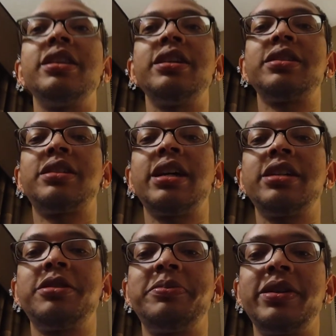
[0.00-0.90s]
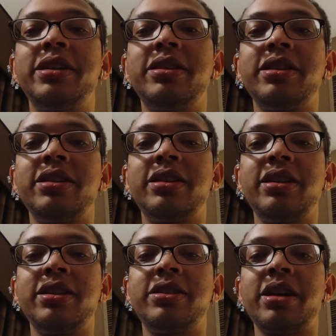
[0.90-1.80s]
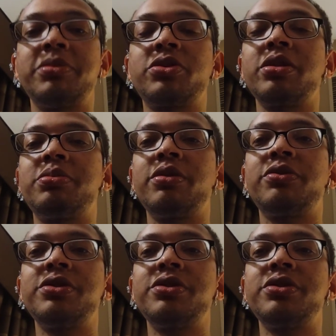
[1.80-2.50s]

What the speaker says: This has been the job description